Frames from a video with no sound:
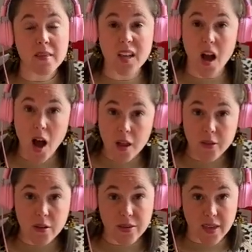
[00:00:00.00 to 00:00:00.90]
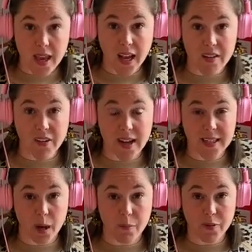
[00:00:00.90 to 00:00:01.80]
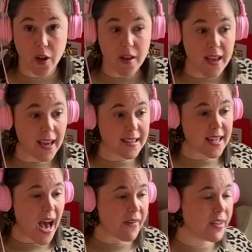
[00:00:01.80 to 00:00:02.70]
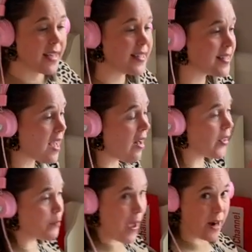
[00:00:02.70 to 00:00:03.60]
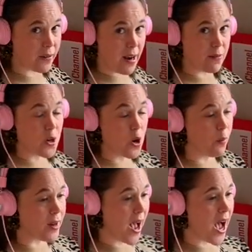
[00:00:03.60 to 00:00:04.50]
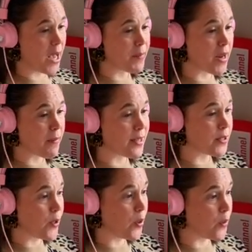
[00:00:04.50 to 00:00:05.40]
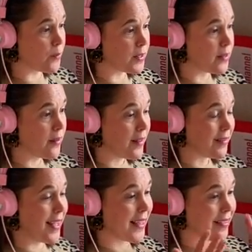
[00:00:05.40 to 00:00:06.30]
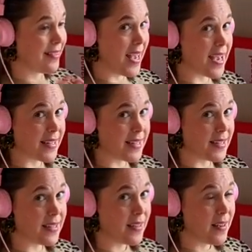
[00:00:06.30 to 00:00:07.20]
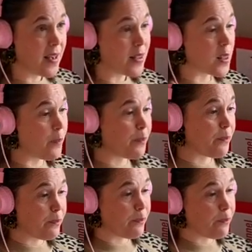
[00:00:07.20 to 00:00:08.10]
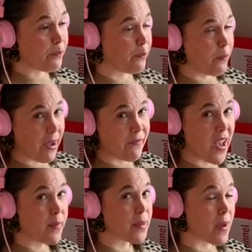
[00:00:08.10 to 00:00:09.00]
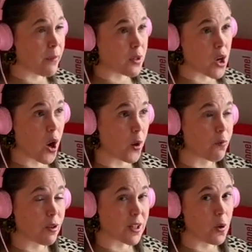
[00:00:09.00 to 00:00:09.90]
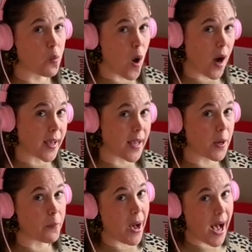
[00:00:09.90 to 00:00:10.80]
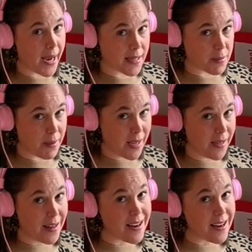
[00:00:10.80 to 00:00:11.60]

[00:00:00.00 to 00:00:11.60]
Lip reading: The other thing I find helpful is having a solid background. When I'm on my Zooms like this, my family members aren't really walking behind me.